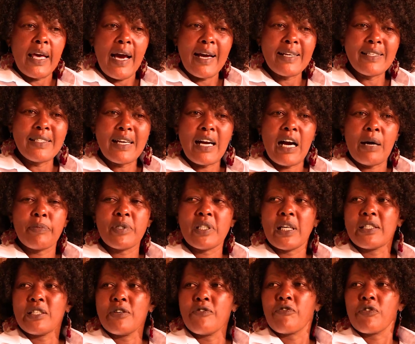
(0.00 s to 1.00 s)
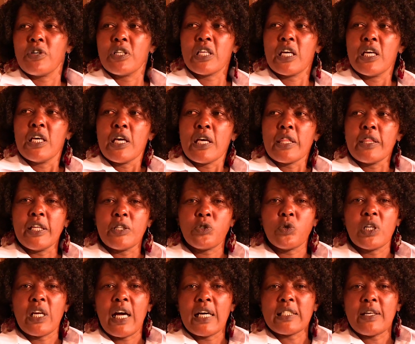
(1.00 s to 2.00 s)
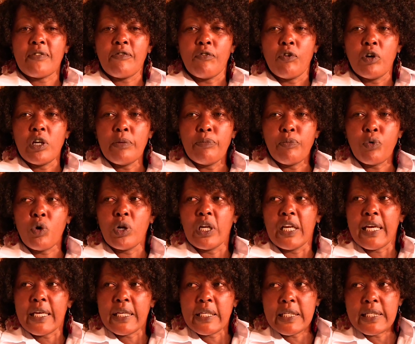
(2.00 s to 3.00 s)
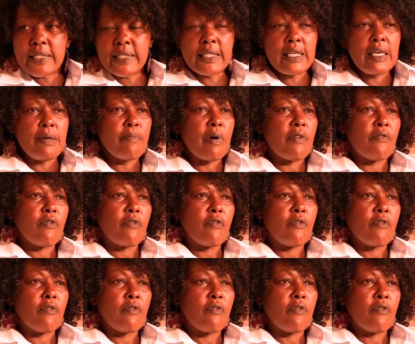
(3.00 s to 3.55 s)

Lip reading: the handicaps are different. This one has a volleyball ladies team, a